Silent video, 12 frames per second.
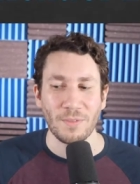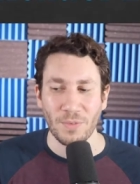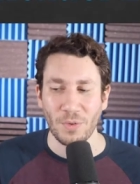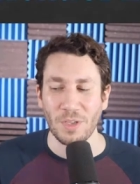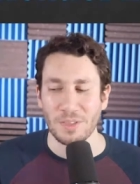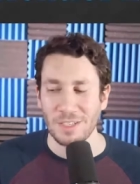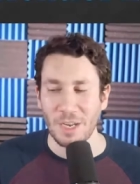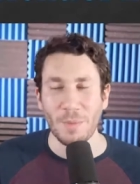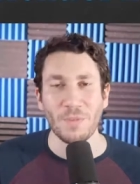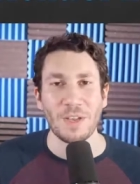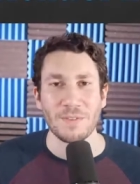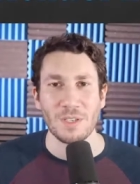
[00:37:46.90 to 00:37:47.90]
uh, the number
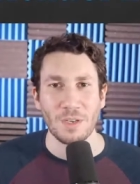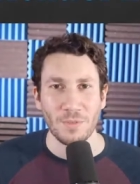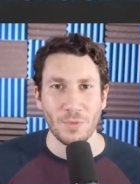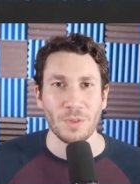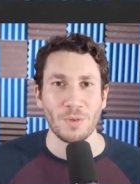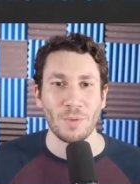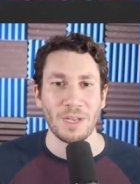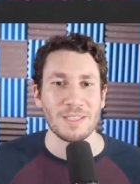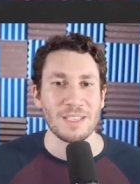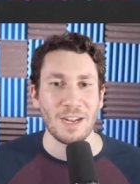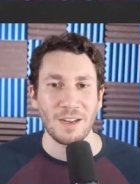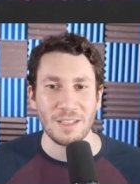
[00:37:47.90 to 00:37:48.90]
five starter for the Reds
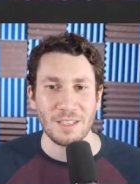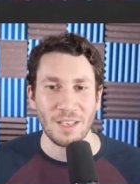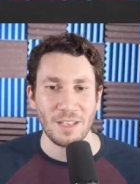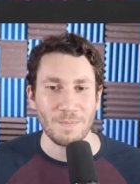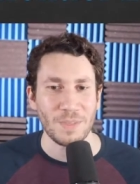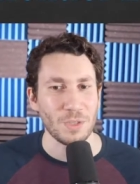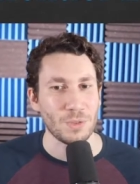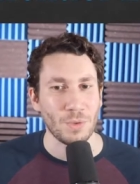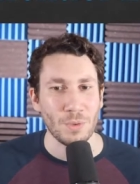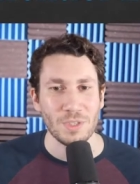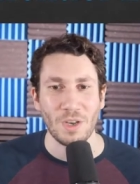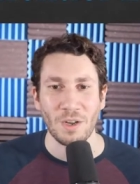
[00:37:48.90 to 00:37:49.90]
out of the gate. He
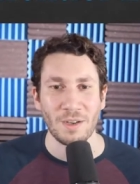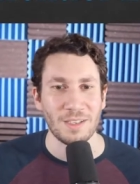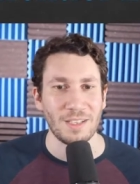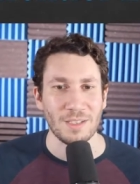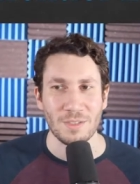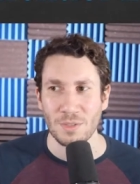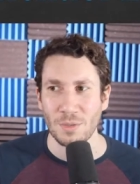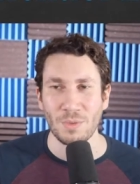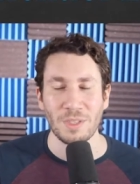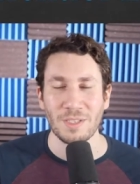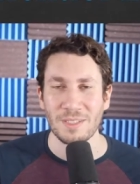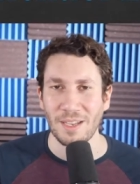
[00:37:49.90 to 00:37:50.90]
throws hard. He has two really
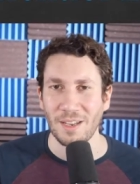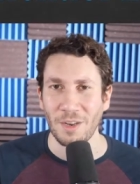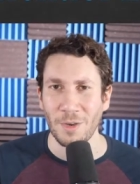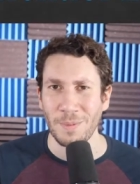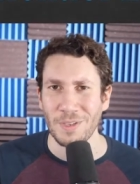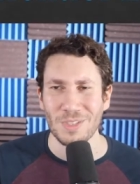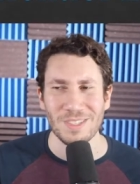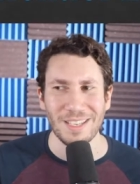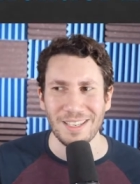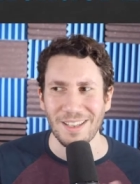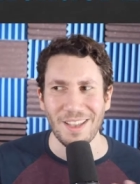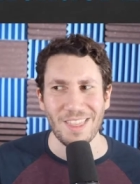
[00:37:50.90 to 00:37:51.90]
good secondary pitches.
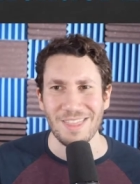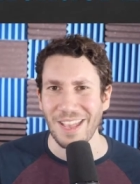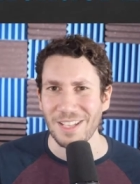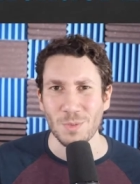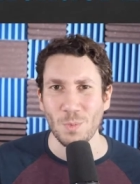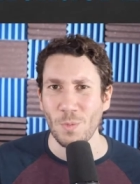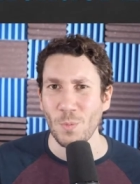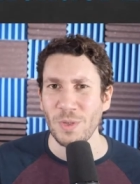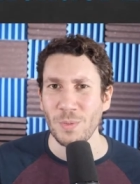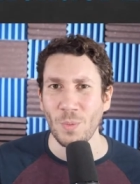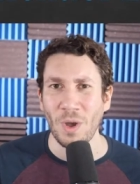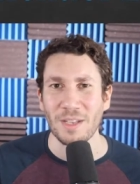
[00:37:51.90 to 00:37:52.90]
Like, that's what we
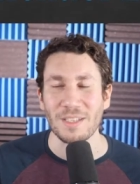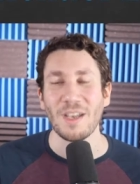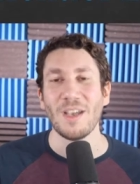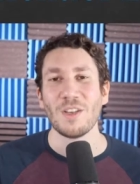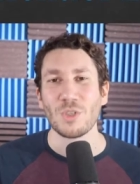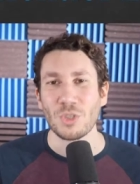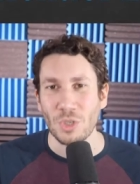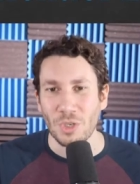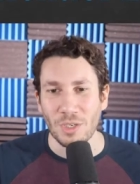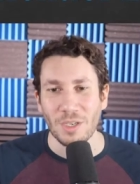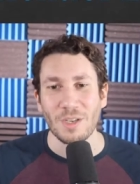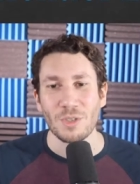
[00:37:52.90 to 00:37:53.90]
want.
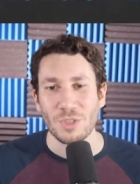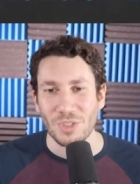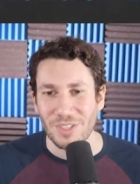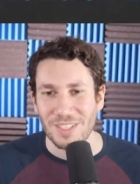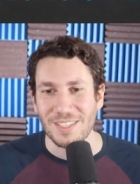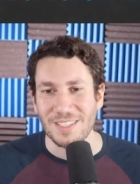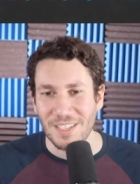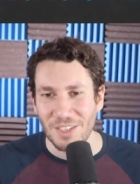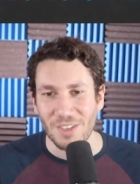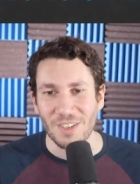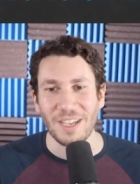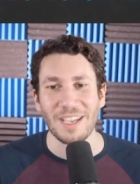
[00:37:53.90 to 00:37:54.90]
Sure, sure, the
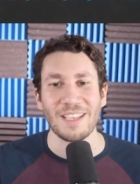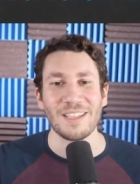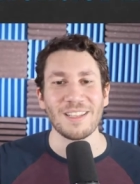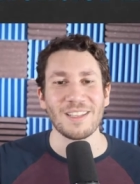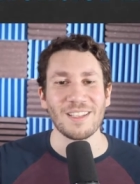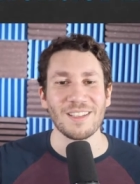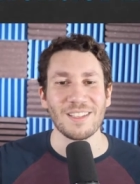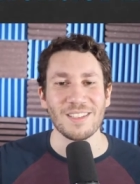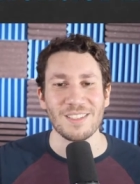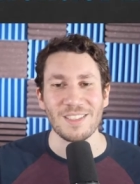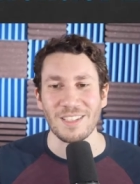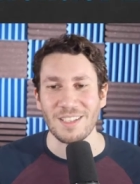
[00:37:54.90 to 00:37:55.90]
sinker and the
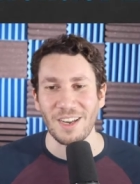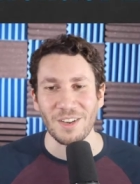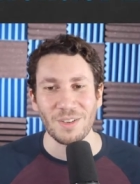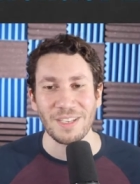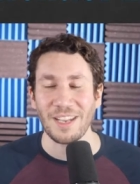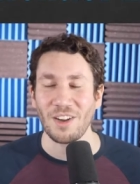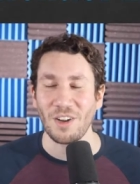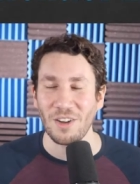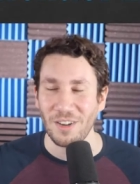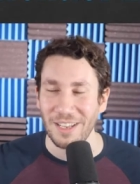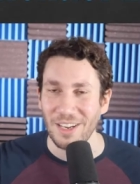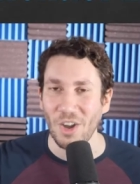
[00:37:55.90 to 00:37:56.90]
the cutter get
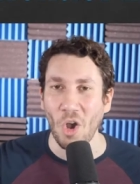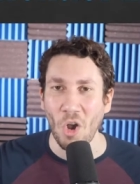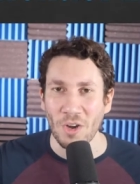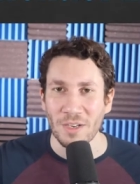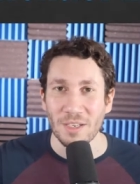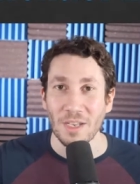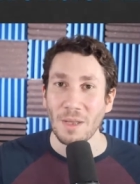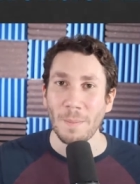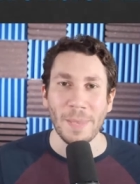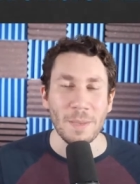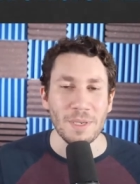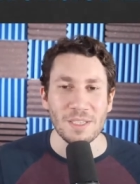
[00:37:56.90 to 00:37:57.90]
hit hard.
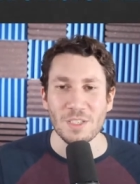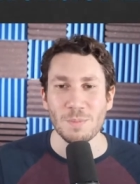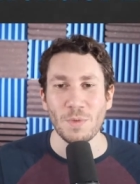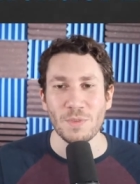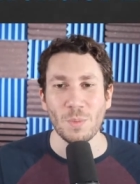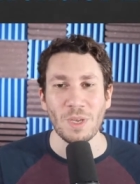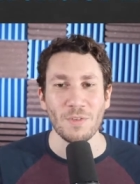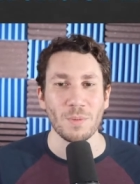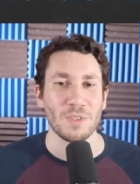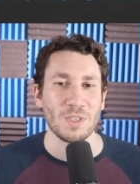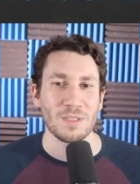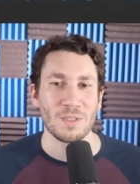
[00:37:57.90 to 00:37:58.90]
Maybe he just moves away from it.
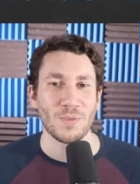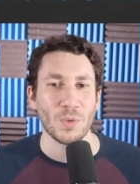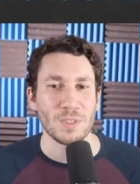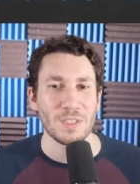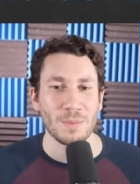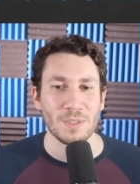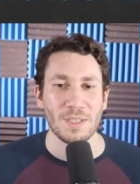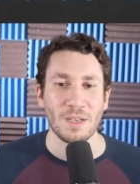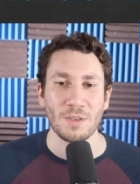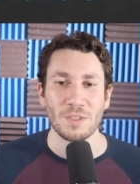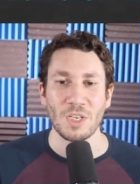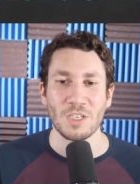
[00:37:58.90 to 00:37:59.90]
Just this four seamer slider
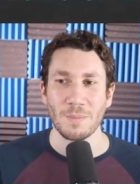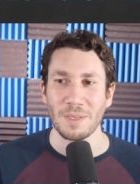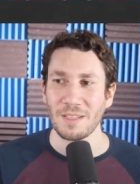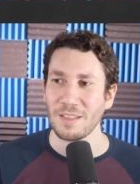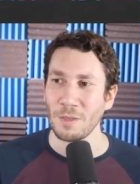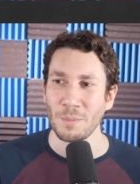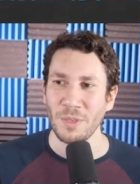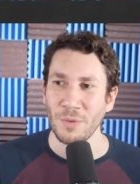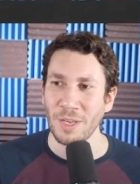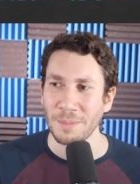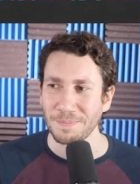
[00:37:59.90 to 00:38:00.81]
changeup. I think that would be great